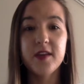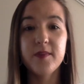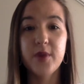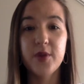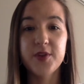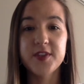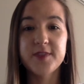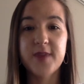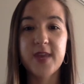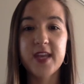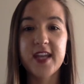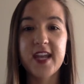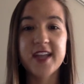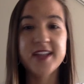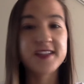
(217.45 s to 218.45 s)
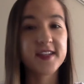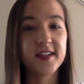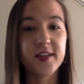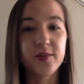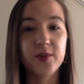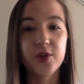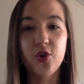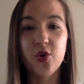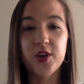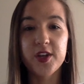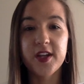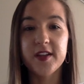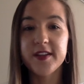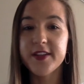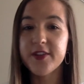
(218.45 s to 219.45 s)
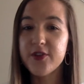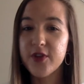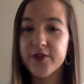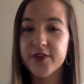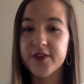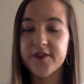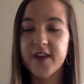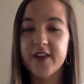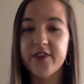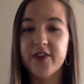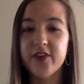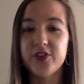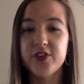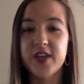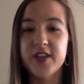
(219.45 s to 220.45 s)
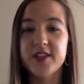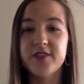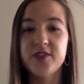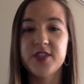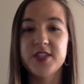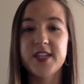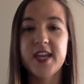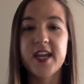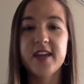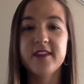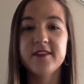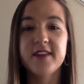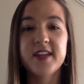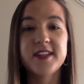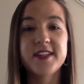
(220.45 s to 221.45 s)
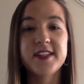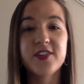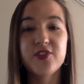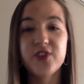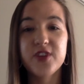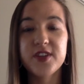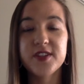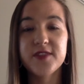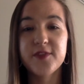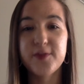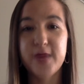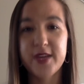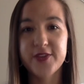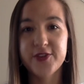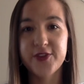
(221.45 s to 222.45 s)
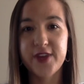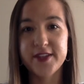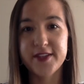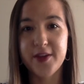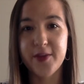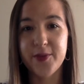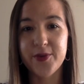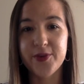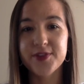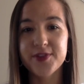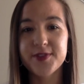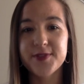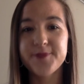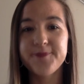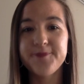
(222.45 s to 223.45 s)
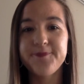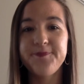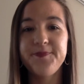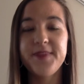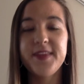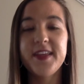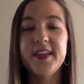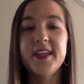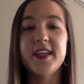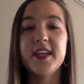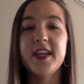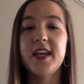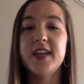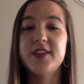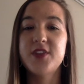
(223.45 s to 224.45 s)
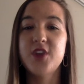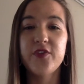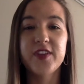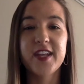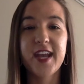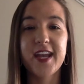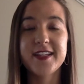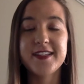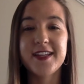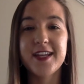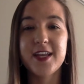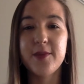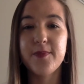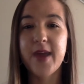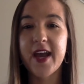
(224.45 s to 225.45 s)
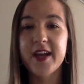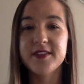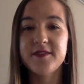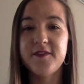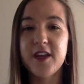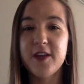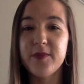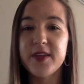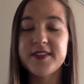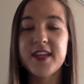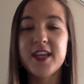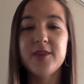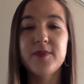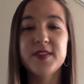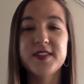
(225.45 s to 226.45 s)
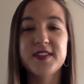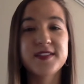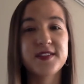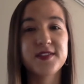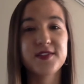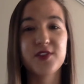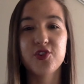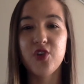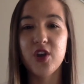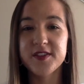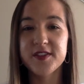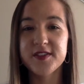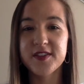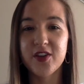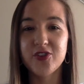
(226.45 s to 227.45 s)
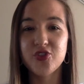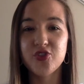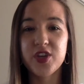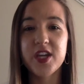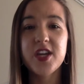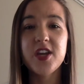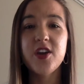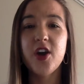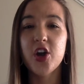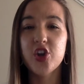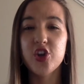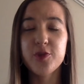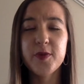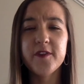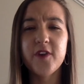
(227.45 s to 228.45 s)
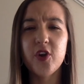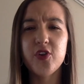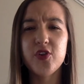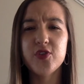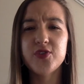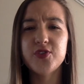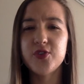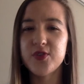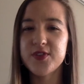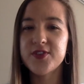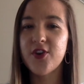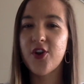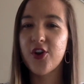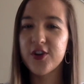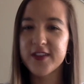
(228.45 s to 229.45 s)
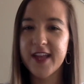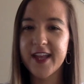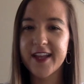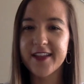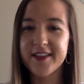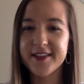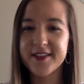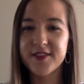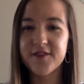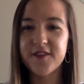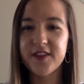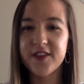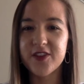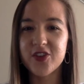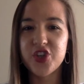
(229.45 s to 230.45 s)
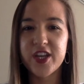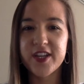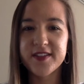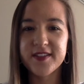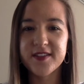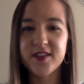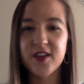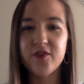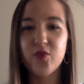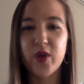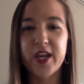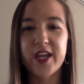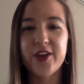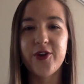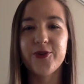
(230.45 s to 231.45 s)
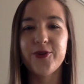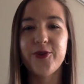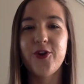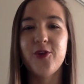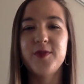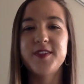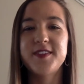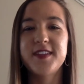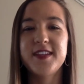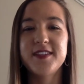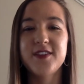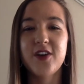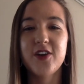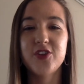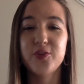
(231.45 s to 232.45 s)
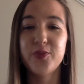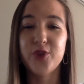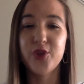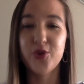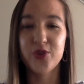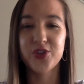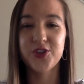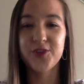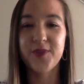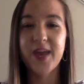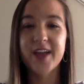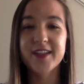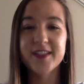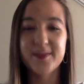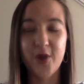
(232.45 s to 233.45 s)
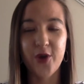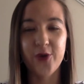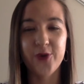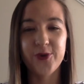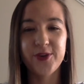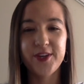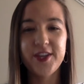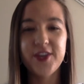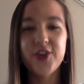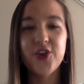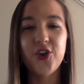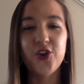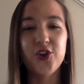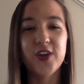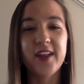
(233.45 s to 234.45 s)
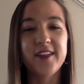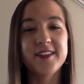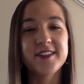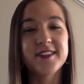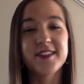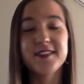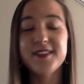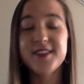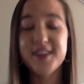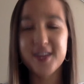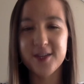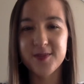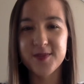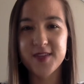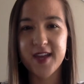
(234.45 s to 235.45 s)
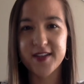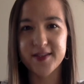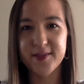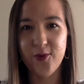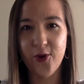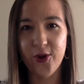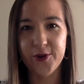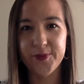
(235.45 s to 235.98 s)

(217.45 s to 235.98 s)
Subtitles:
Both Spain and Italy recorded a little over 500 deaths for the day, a decrease from yesterday's numbers. As COVID-19 impacts families and businesses across the country, a group of OU students aren't letting this defeat their chances of winning Oklahoma City's Entrepreneurship Expo. OU Nightly's Lindsay Gibbs has more.